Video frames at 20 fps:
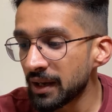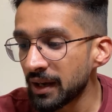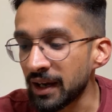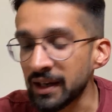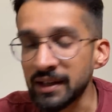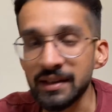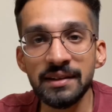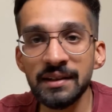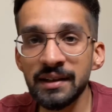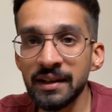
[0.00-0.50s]

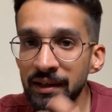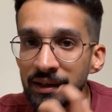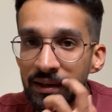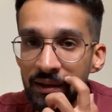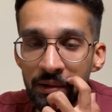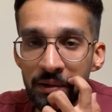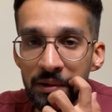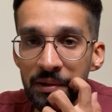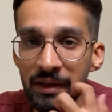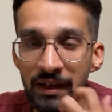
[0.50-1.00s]
I
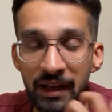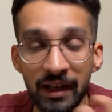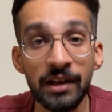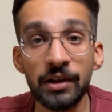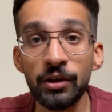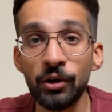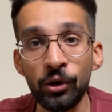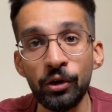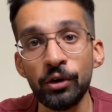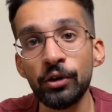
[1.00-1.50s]
think,
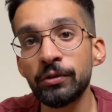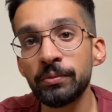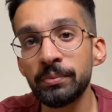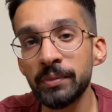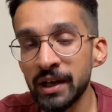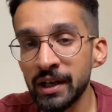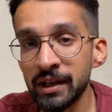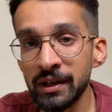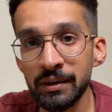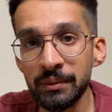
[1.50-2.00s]
like all of
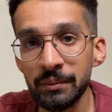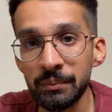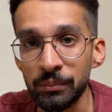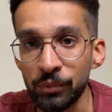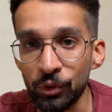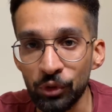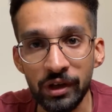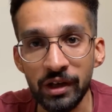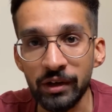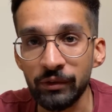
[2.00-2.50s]
my
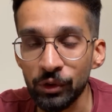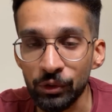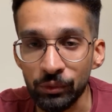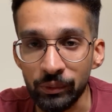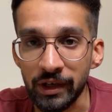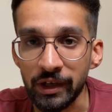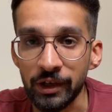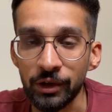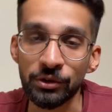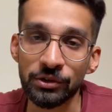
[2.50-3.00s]
book review
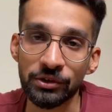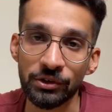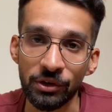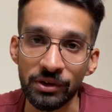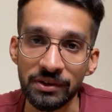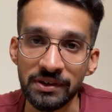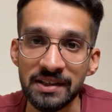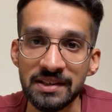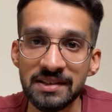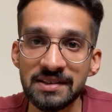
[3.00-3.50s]
videos
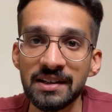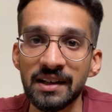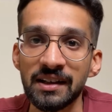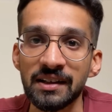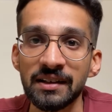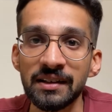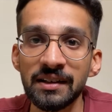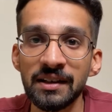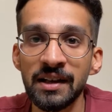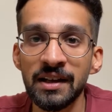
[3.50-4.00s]
on this
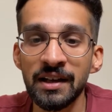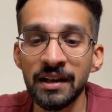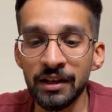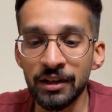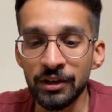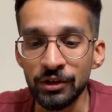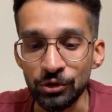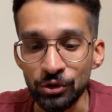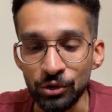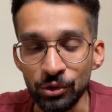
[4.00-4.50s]
channel,
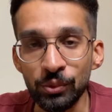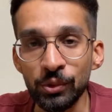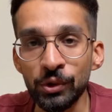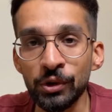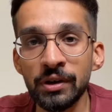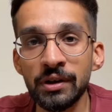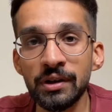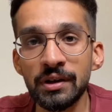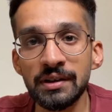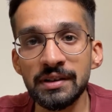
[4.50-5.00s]
you
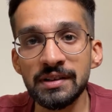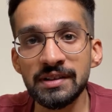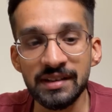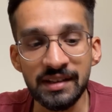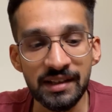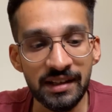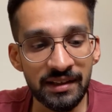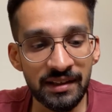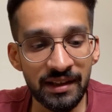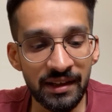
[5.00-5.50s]
would
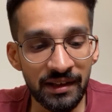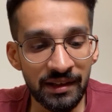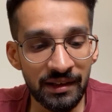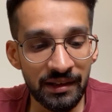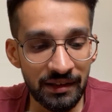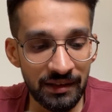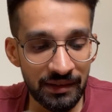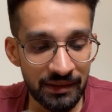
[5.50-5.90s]
see that